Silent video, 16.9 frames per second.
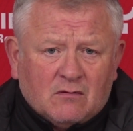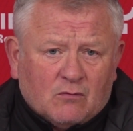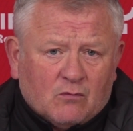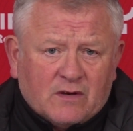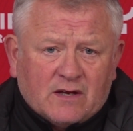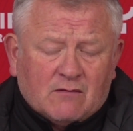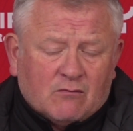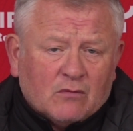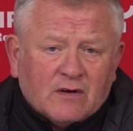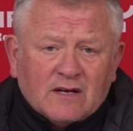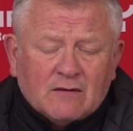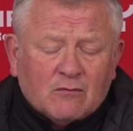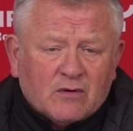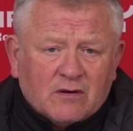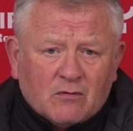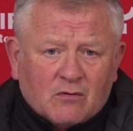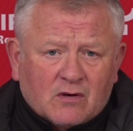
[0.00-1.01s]

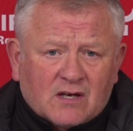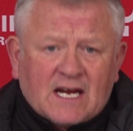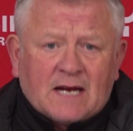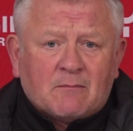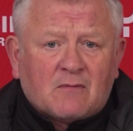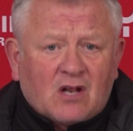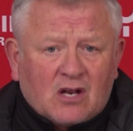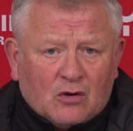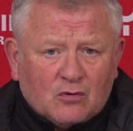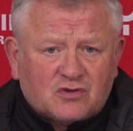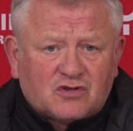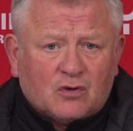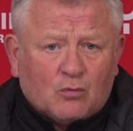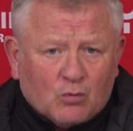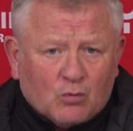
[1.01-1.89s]
We came close at